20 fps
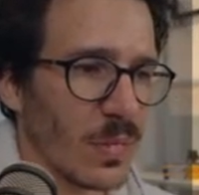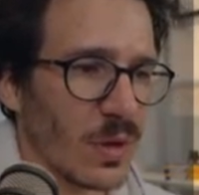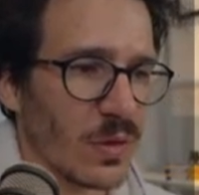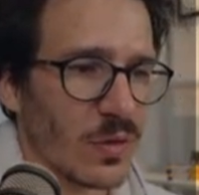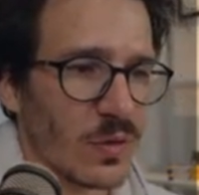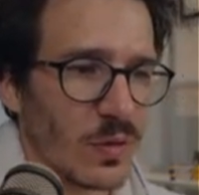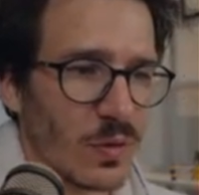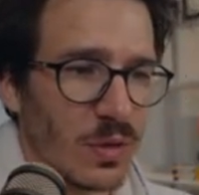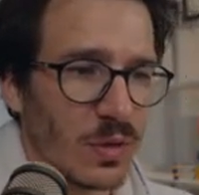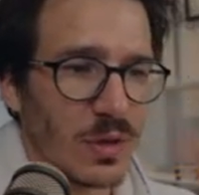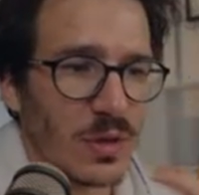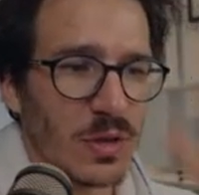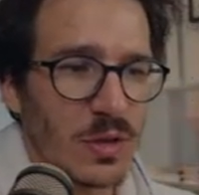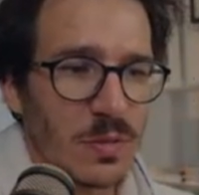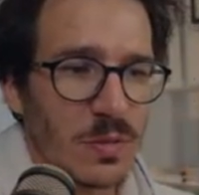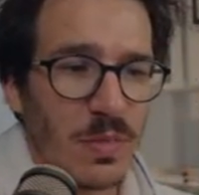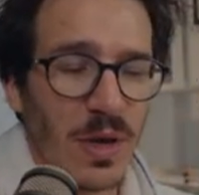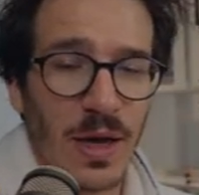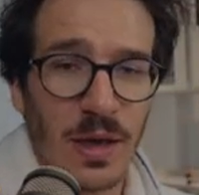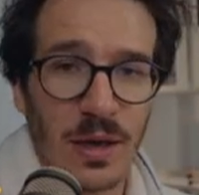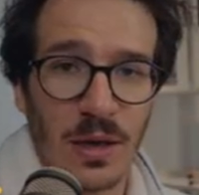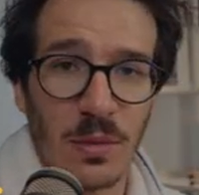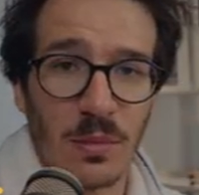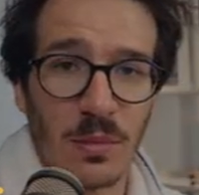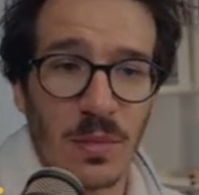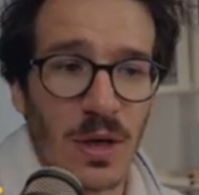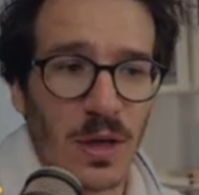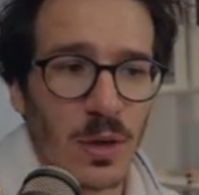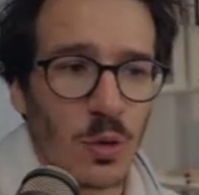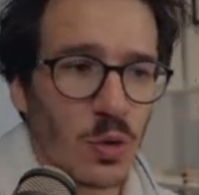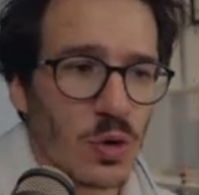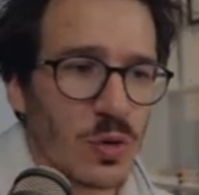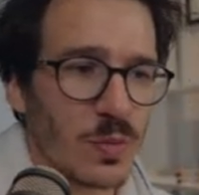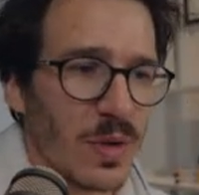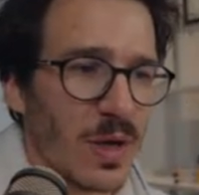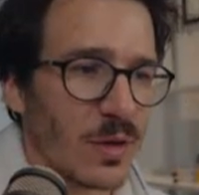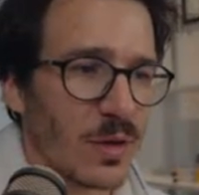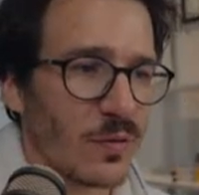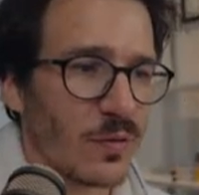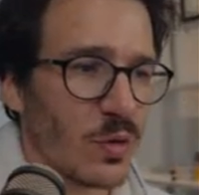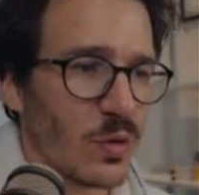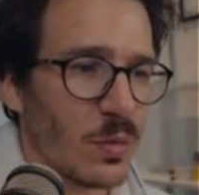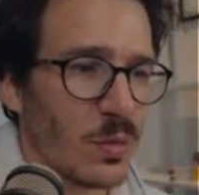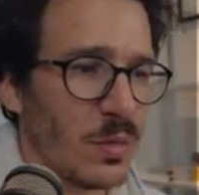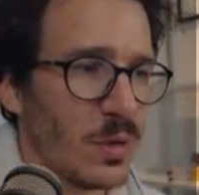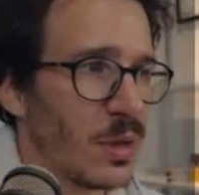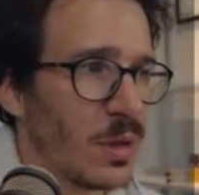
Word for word: So this is back in my course platform.